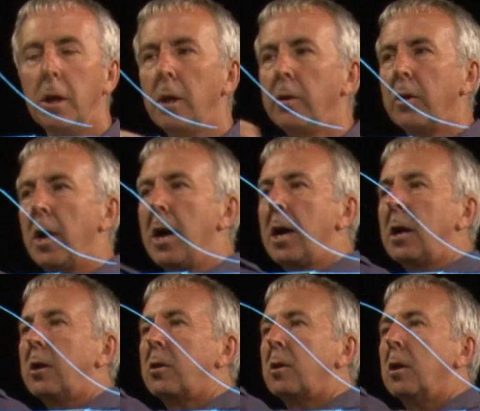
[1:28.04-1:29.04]
Here's
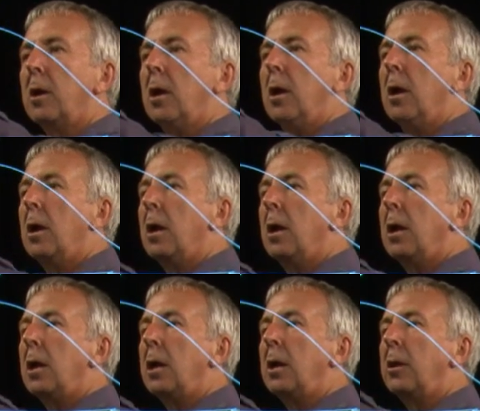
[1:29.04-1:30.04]
x,
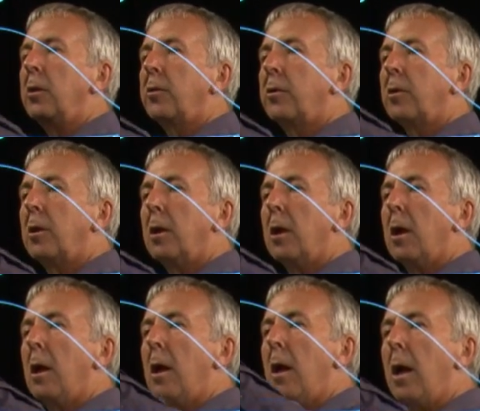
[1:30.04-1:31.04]
here's
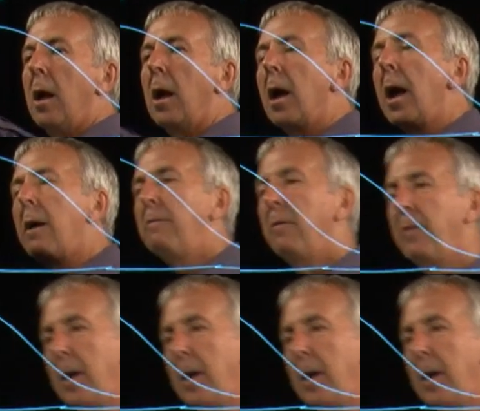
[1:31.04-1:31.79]
f of